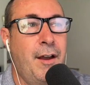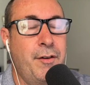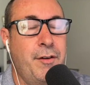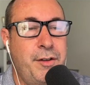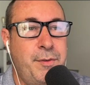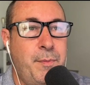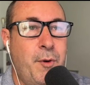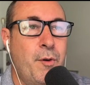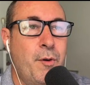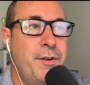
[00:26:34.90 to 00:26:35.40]
I'll
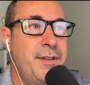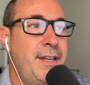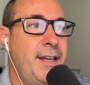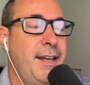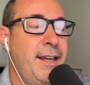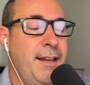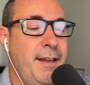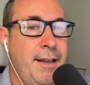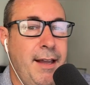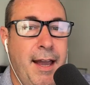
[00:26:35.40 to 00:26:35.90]
just pause
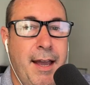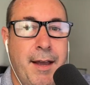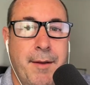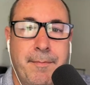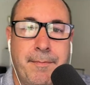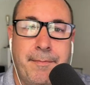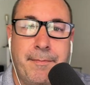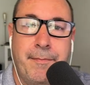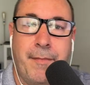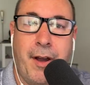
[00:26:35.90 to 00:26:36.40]
here. I
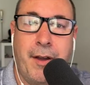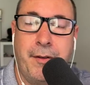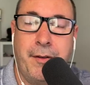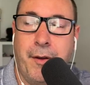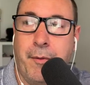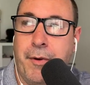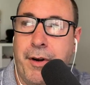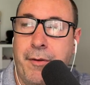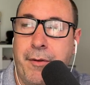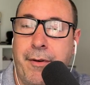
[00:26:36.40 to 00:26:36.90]

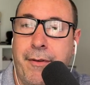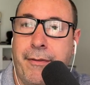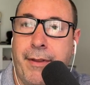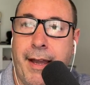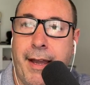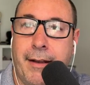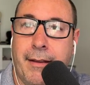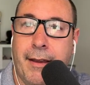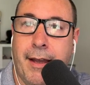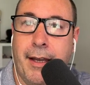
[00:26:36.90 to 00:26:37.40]
want to
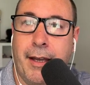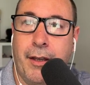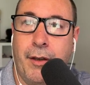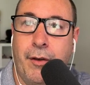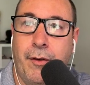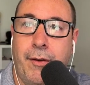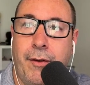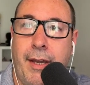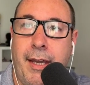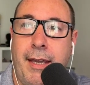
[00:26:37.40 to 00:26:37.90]
reflect, like
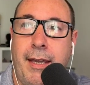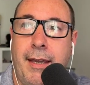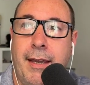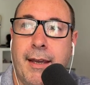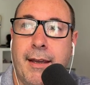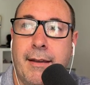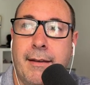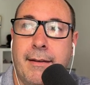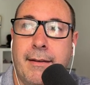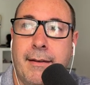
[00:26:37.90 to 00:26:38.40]
you
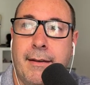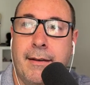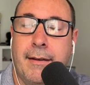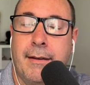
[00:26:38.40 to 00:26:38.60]
hear